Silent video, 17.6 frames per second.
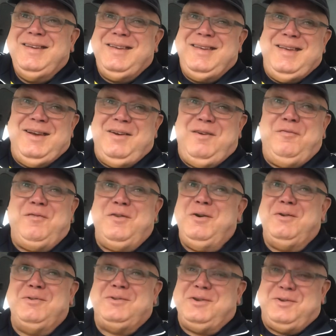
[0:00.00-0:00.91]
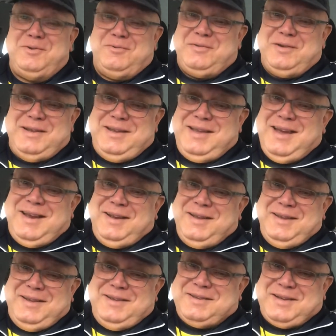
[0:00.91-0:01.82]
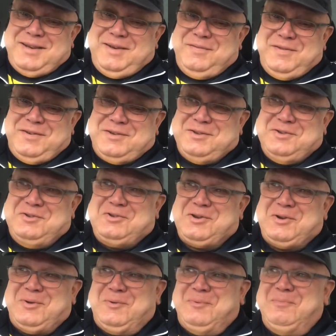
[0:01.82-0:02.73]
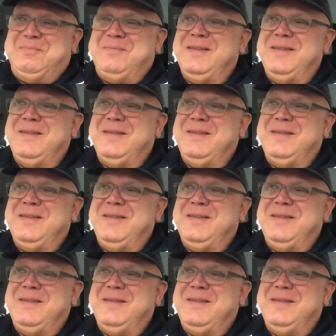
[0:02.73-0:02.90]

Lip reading: Yeah, I thought I was on a reality television show.